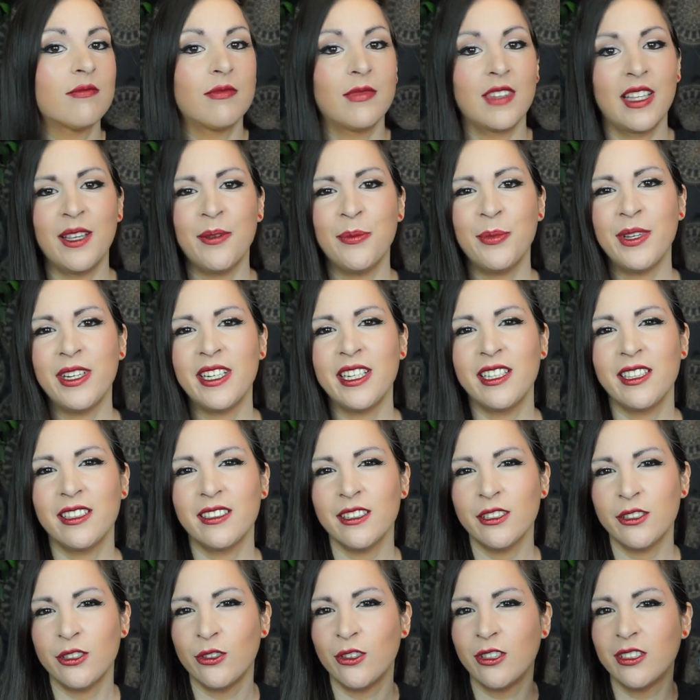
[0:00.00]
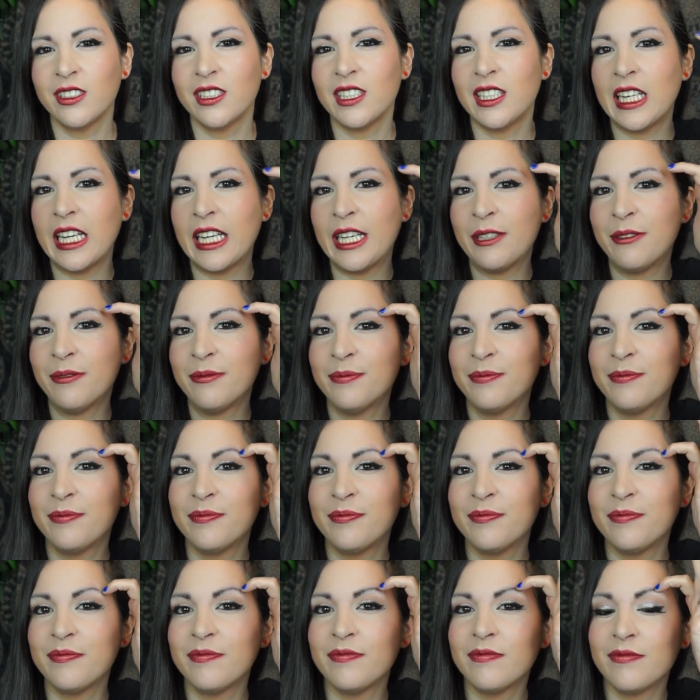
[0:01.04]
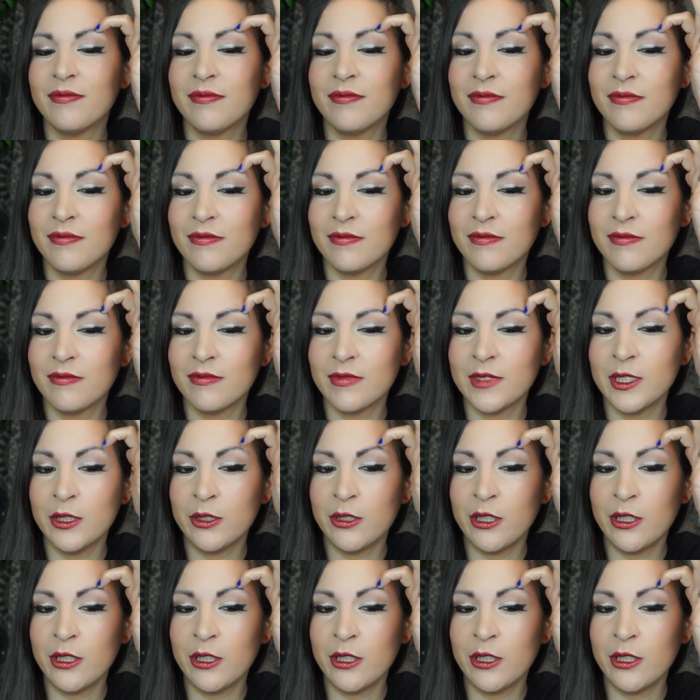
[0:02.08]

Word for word: I didn't put any glitter on today. I don't